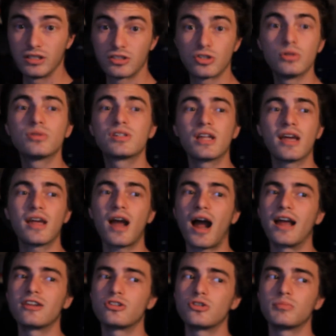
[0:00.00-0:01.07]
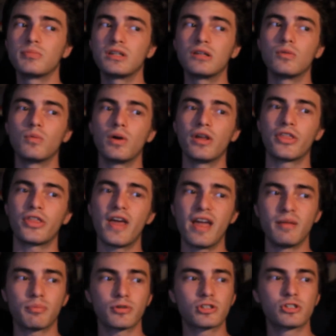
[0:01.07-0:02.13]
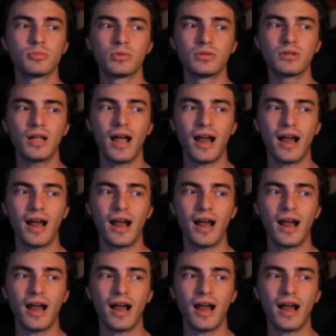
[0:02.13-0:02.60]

Tuesday I do meet with a principal